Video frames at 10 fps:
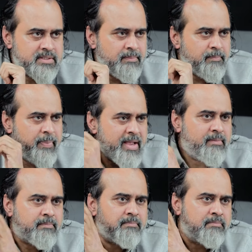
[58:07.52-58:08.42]
Some
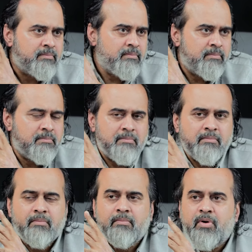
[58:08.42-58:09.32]
big
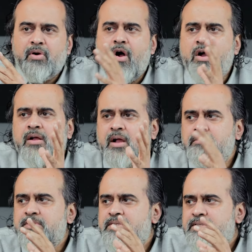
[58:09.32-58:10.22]
rock
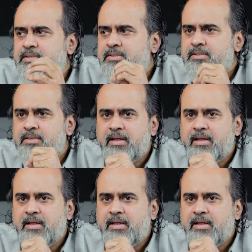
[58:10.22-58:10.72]
comes